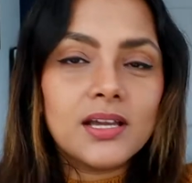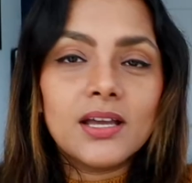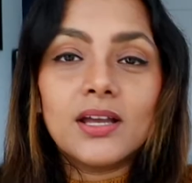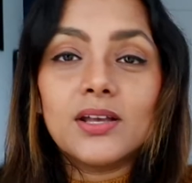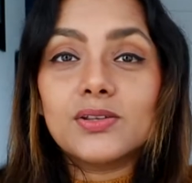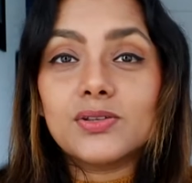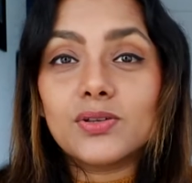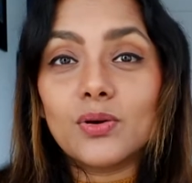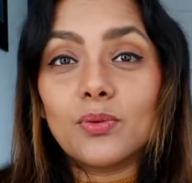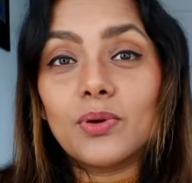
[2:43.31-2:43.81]

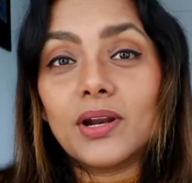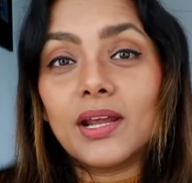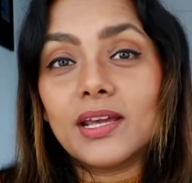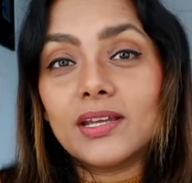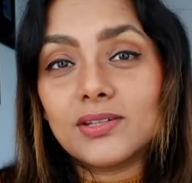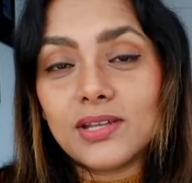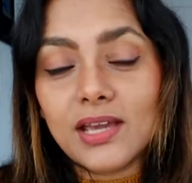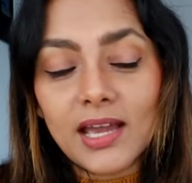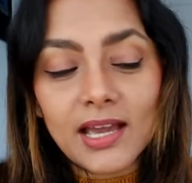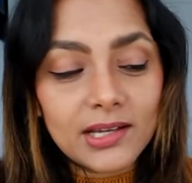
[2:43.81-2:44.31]
So what
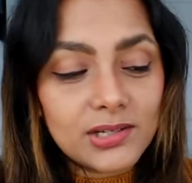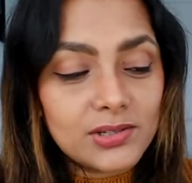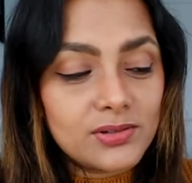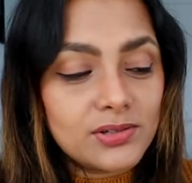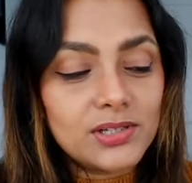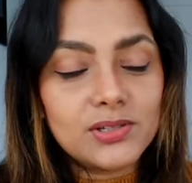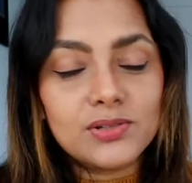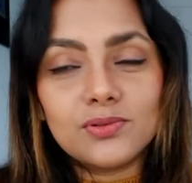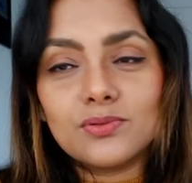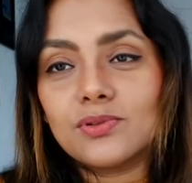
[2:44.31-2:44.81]
I
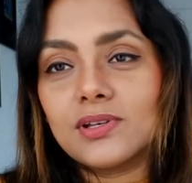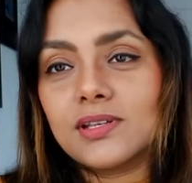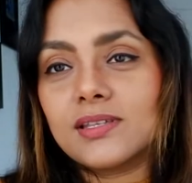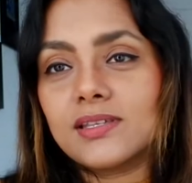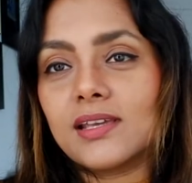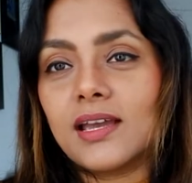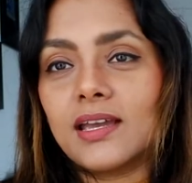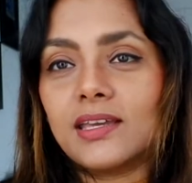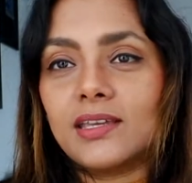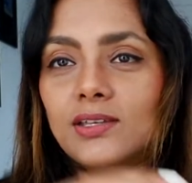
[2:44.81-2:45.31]
actually do is
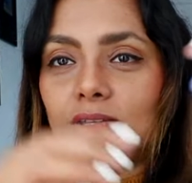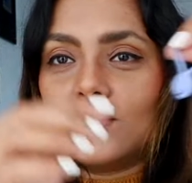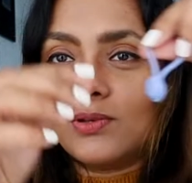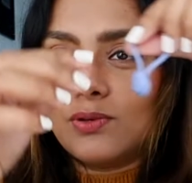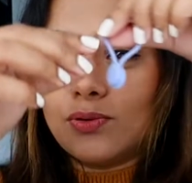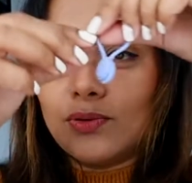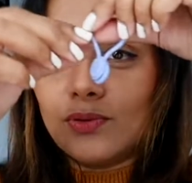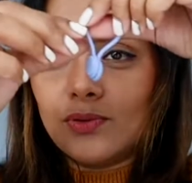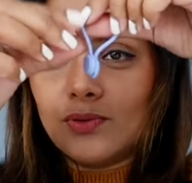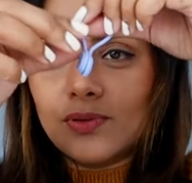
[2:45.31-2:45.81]
I
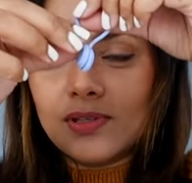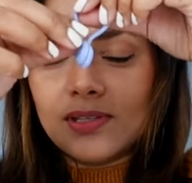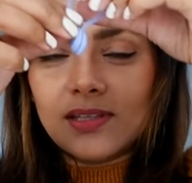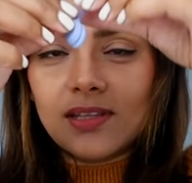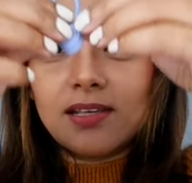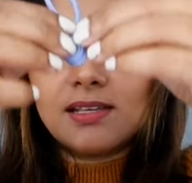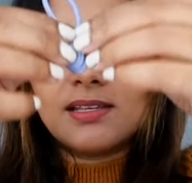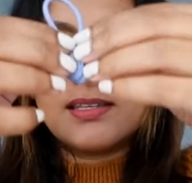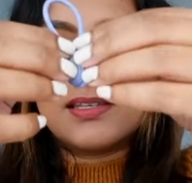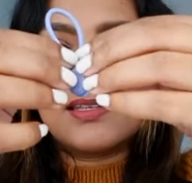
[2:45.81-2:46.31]
use
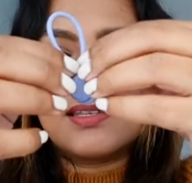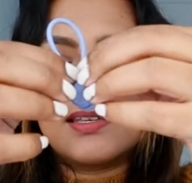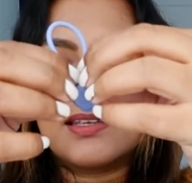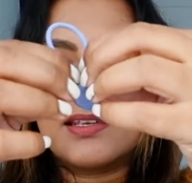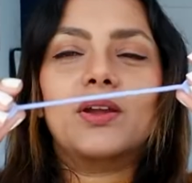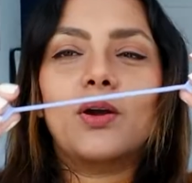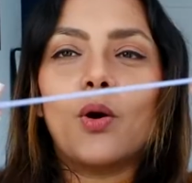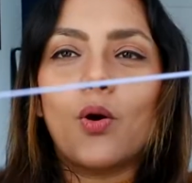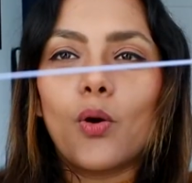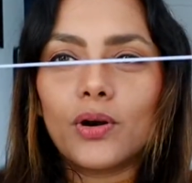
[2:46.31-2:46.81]
this
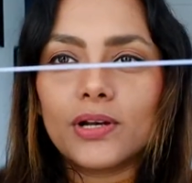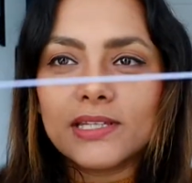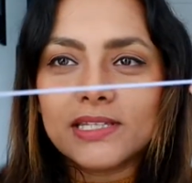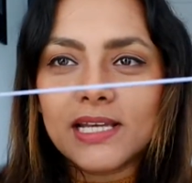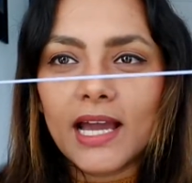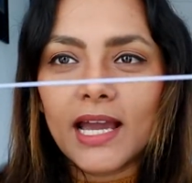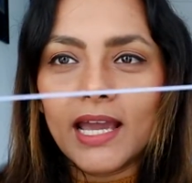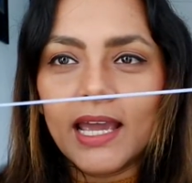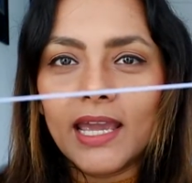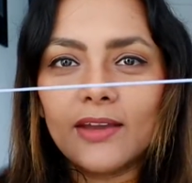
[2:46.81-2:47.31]
cord
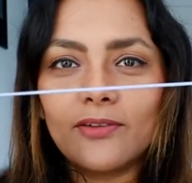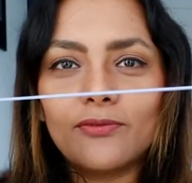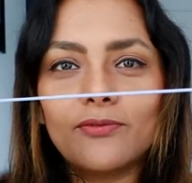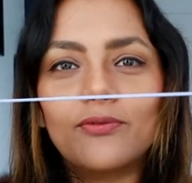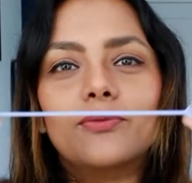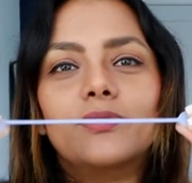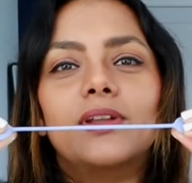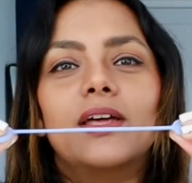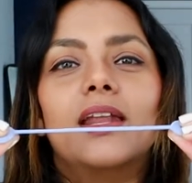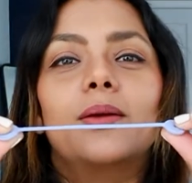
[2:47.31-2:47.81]
tie
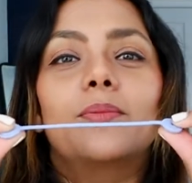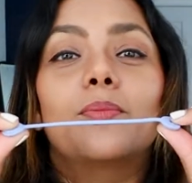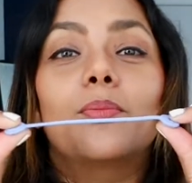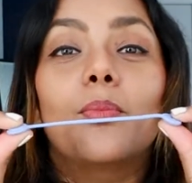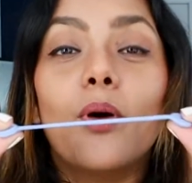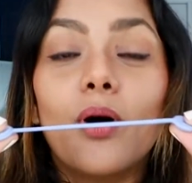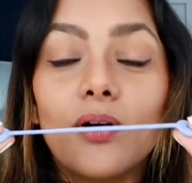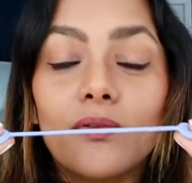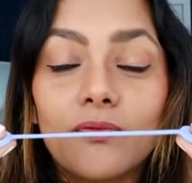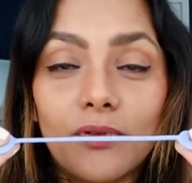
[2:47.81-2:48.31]
that I
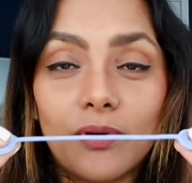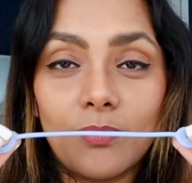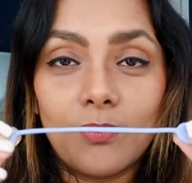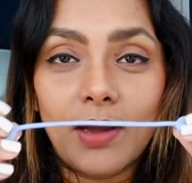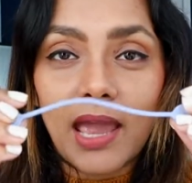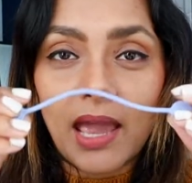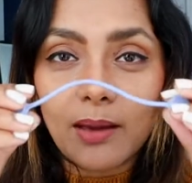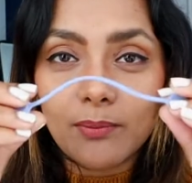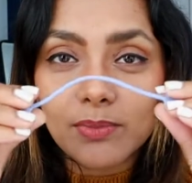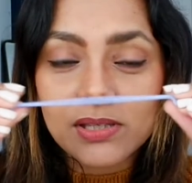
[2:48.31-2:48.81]
bought from
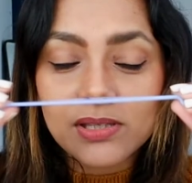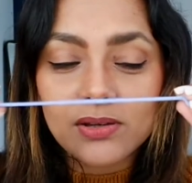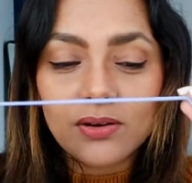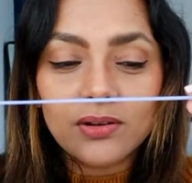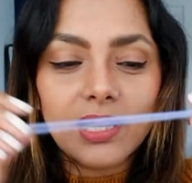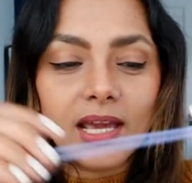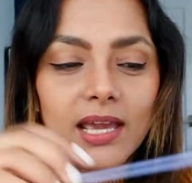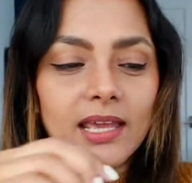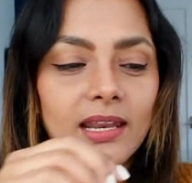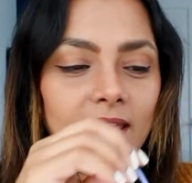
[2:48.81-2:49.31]
Amazon
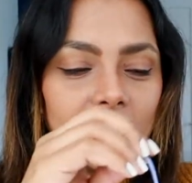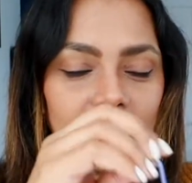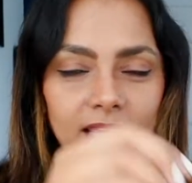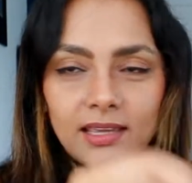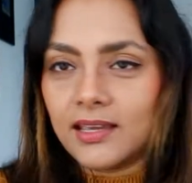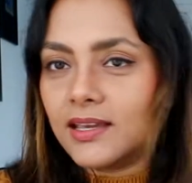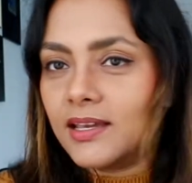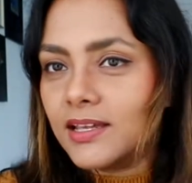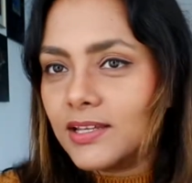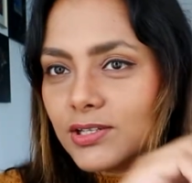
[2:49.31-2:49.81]
and I
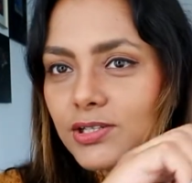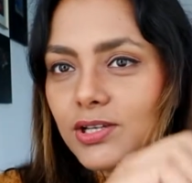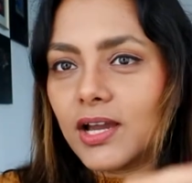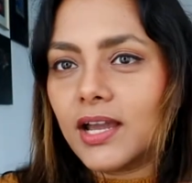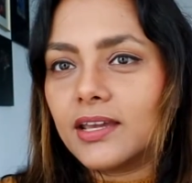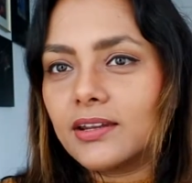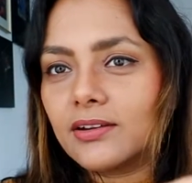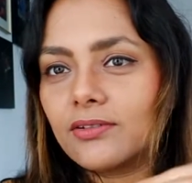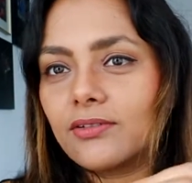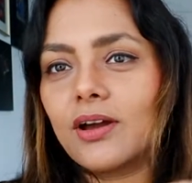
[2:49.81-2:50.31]
tie
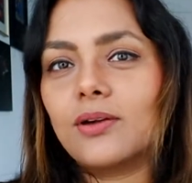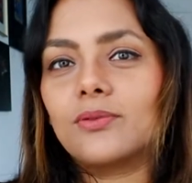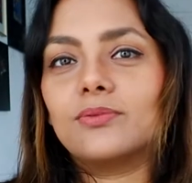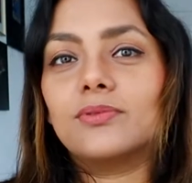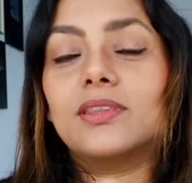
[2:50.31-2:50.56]
it around